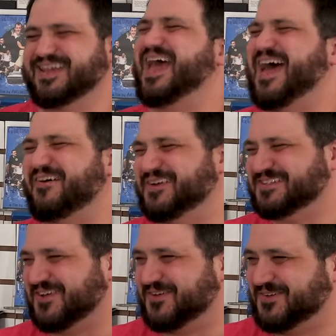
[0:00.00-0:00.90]
Yeah, when he's
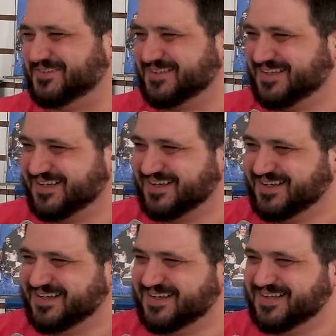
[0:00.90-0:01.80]
old. Down them?
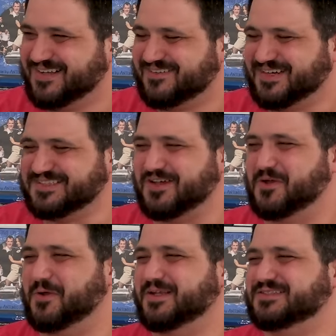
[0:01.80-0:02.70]
I don't know. When he's
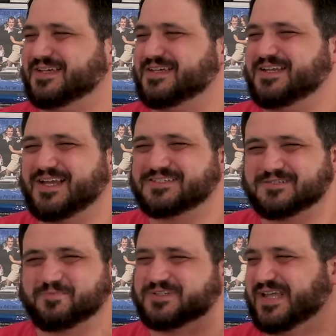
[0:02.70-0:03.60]
old, he's like, can you guys
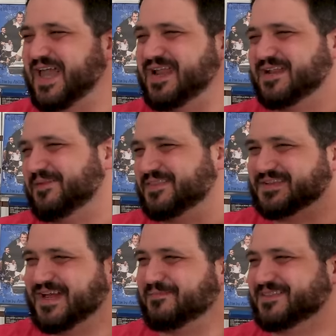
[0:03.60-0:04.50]
just pretend I'm at the
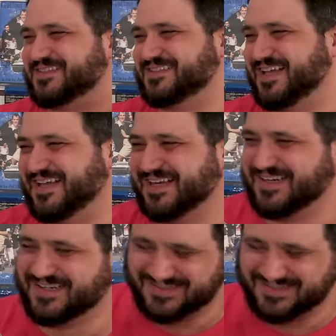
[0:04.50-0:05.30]
top of the stairs?